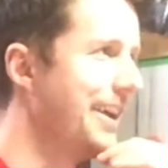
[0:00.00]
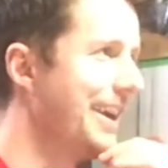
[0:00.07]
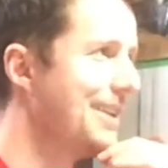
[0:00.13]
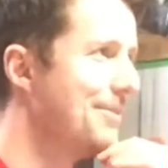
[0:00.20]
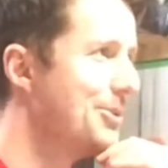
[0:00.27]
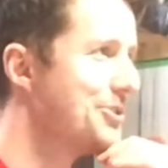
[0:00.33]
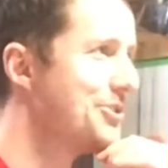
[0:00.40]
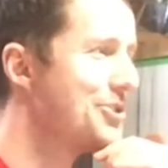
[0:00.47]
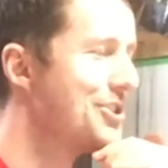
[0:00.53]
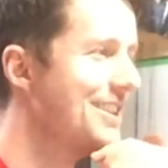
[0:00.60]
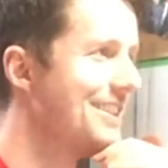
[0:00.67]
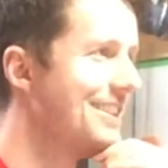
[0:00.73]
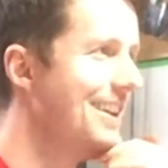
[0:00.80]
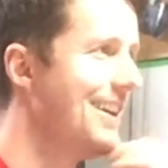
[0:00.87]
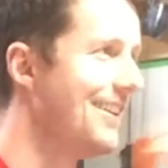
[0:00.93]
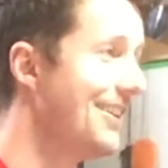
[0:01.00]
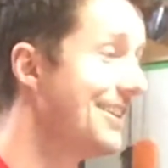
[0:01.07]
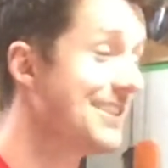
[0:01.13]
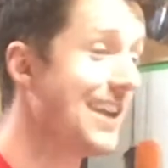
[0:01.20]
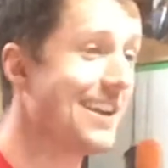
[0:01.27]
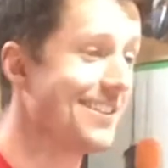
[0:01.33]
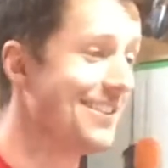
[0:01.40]
wild animals and shit.
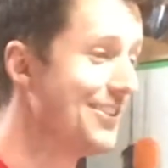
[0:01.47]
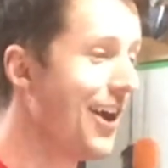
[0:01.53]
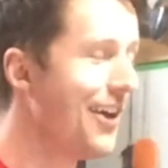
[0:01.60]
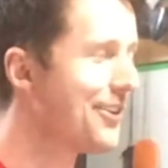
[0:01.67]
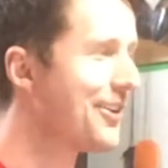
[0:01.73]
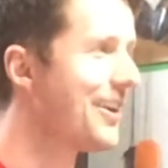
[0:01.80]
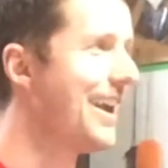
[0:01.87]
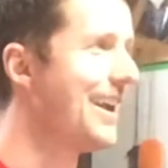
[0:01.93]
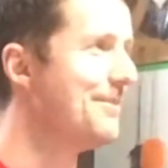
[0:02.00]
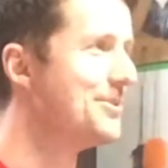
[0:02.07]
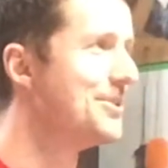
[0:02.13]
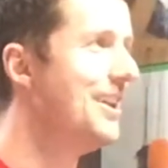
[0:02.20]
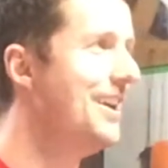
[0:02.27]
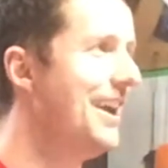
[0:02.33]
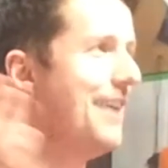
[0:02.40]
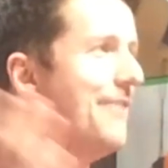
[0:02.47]
Yeah, exactly. The Hunger Games.